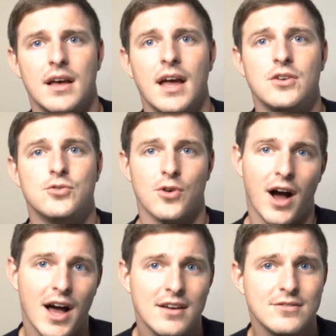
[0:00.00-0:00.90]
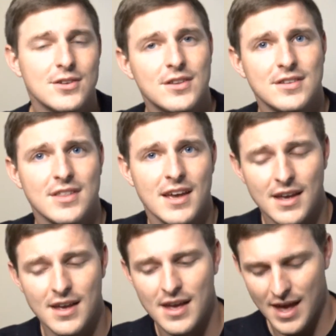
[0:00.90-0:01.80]
drive to this
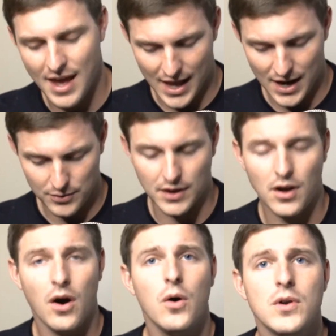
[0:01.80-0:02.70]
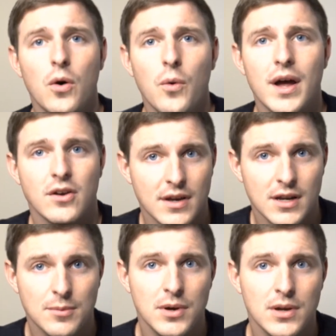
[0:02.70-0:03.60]
thing. And I was like, oh, no way. Are they going
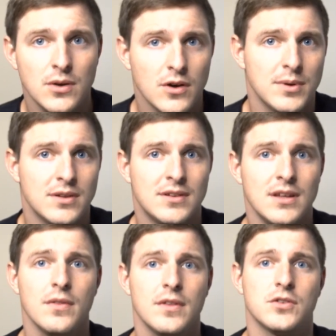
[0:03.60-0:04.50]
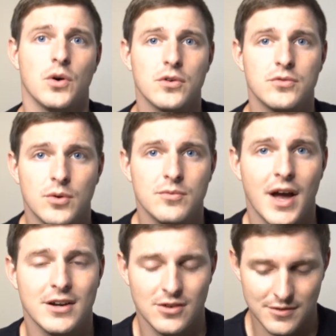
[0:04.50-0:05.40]
to put USB-C on this older form
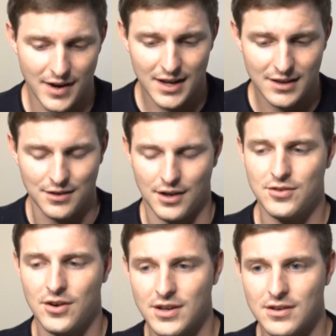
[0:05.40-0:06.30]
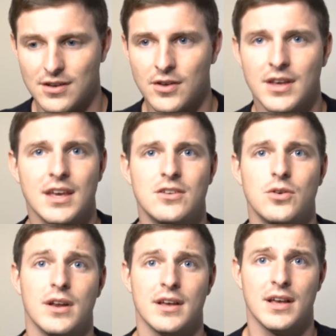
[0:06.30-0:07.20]
factor device? And I started looking into
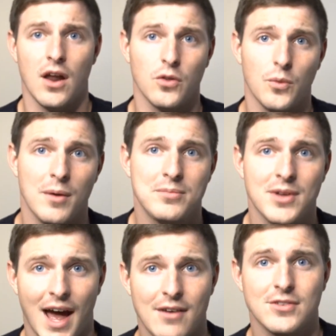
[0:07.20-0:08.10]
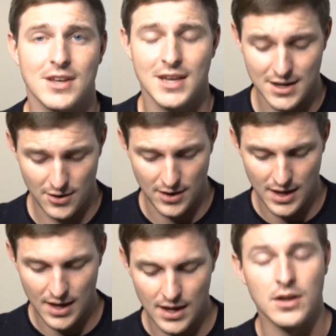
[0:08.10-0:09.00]
it. Got on the website after the keynote.
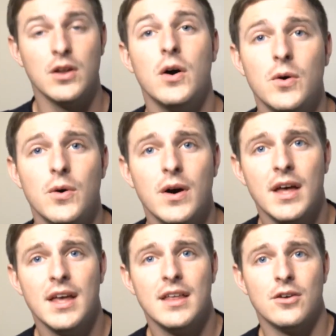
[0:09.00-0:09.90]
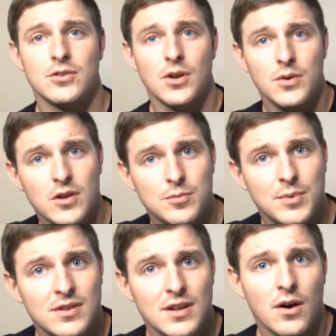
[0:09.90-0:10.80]
No, there's no
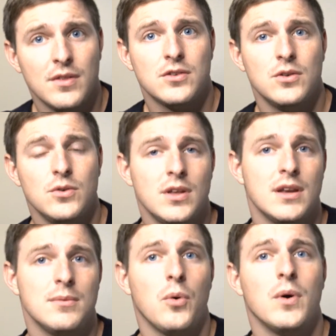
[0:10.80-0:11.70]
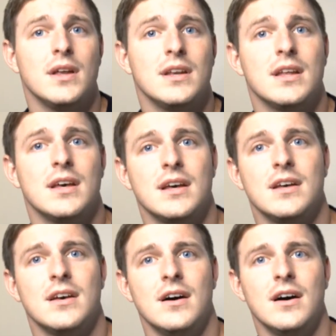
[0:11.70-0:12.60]
USB-C on this new
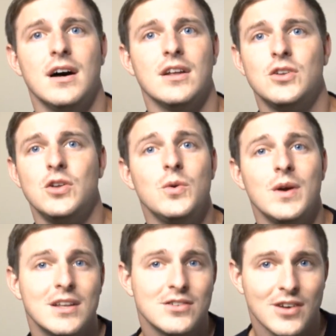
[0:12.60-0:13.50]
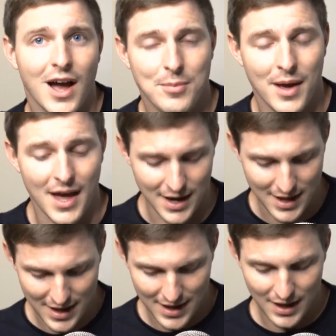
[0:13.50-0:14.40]
10.2-inch iPad.
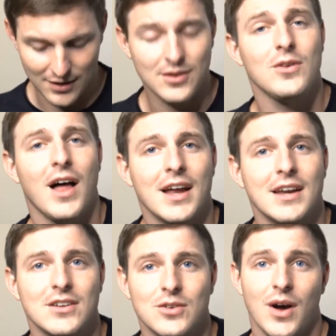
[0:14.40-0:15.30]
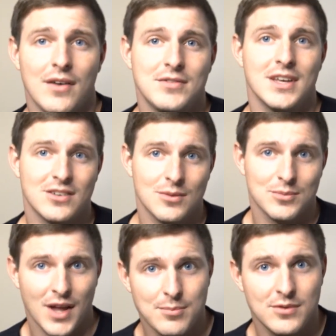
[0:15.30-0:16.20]
It's still Lightning, so you'll have to get some
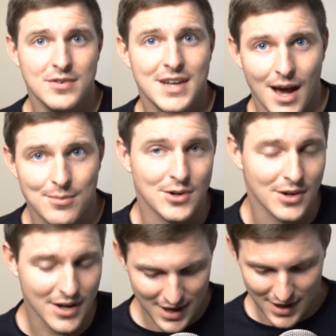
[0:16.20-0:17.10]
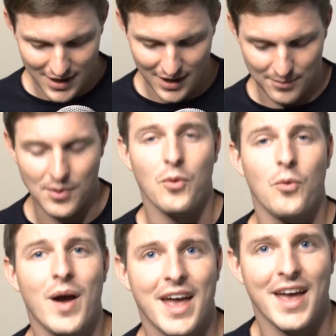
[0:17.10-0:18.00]
type of adapter. And